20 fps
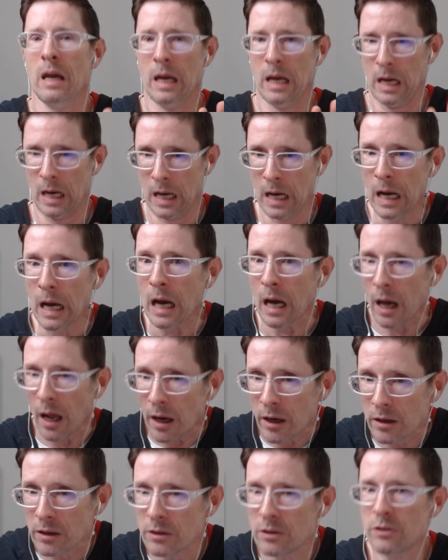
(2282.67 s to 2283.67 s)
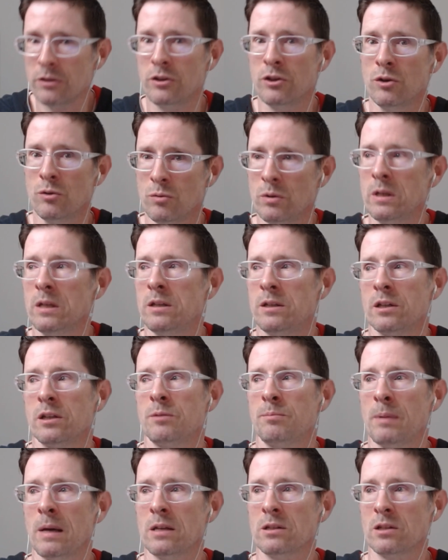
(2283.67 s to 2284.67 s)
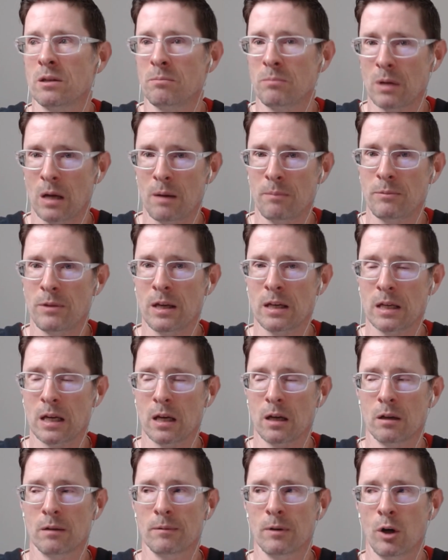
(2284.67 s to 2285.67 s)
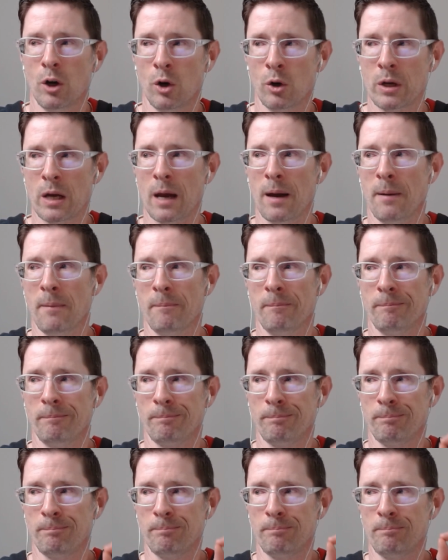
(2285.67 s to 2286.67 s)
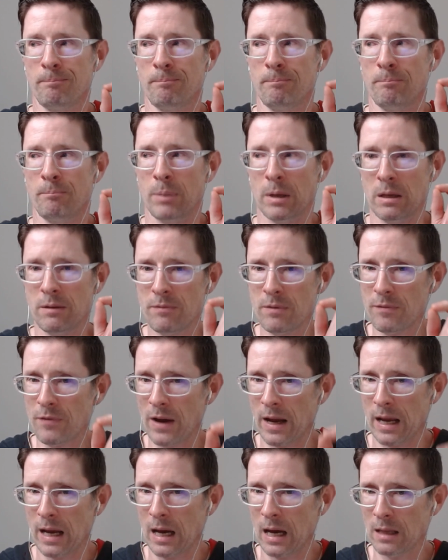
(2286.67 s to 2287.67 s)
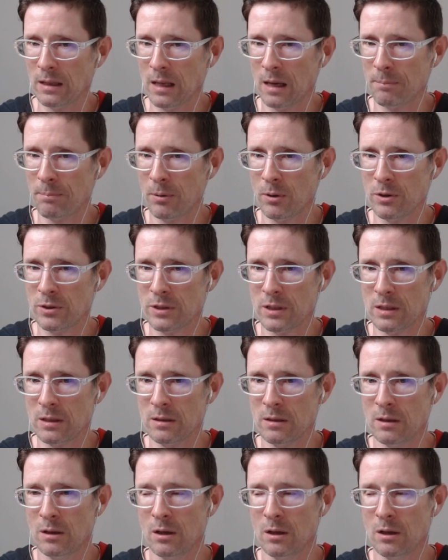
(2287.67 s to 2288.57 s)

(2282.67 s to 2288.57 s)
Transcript: And you need to spend some time thinking, okay, but even if I had that person,